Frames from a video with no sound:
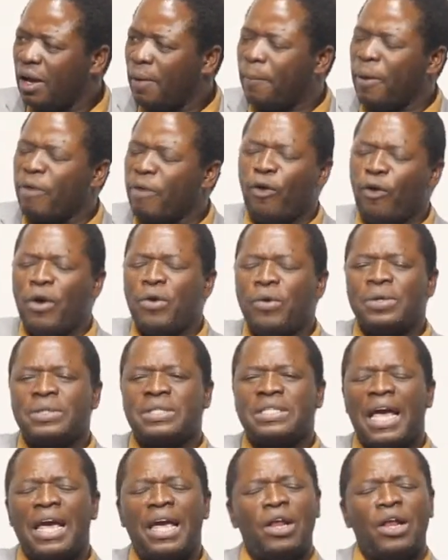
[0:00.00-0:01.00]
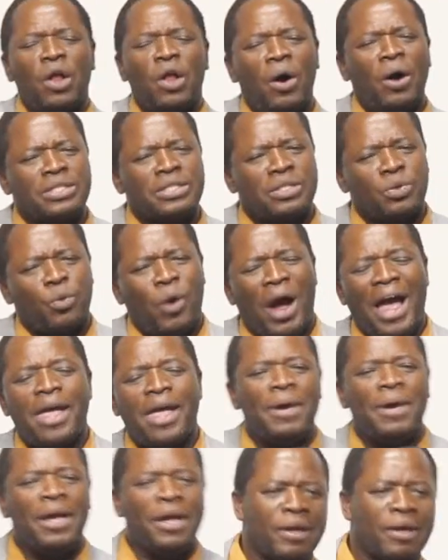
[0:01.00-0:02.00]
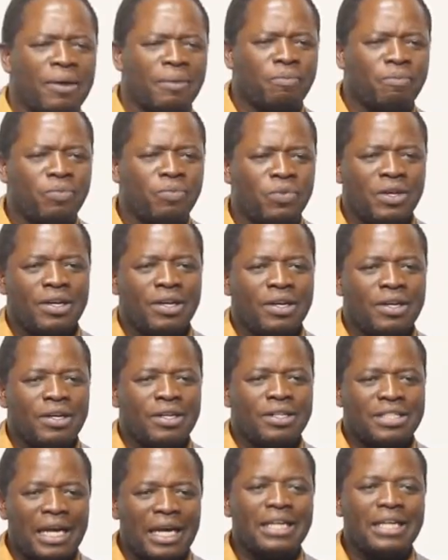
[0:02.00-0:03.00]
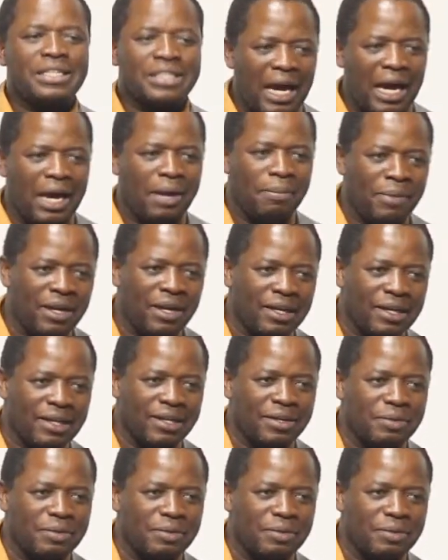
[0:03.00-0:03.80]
Before you say, Lord, why me? Say, try me.